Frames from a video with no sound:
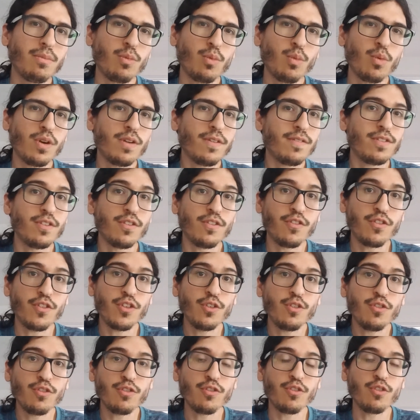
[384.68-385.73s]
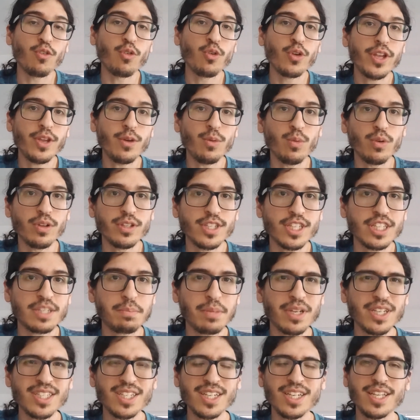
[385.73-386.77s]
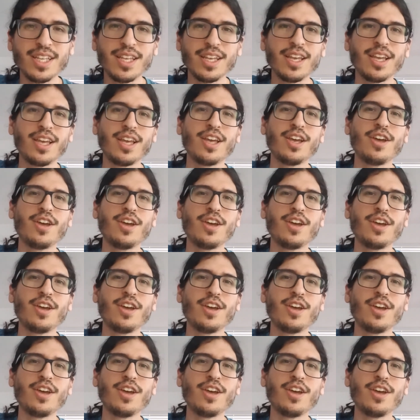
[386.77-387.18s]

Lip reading: one of the few free ones, especially